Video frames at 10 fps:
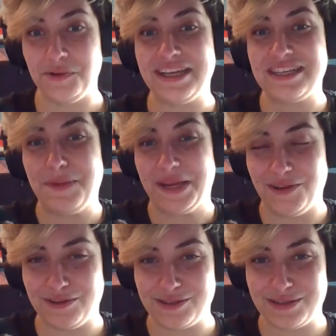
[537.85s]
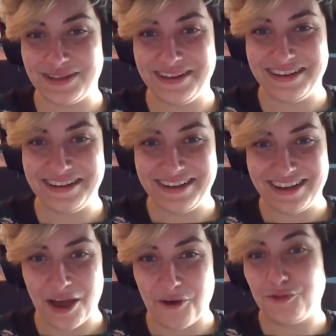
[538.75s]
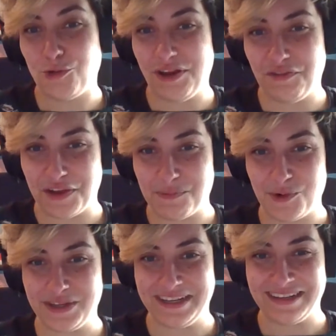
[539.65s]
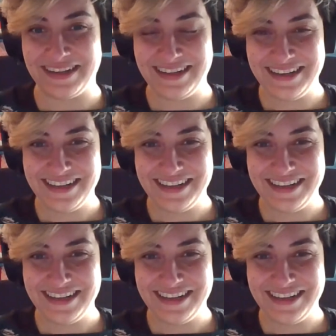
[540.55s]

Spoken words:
own experience of grief and mourning.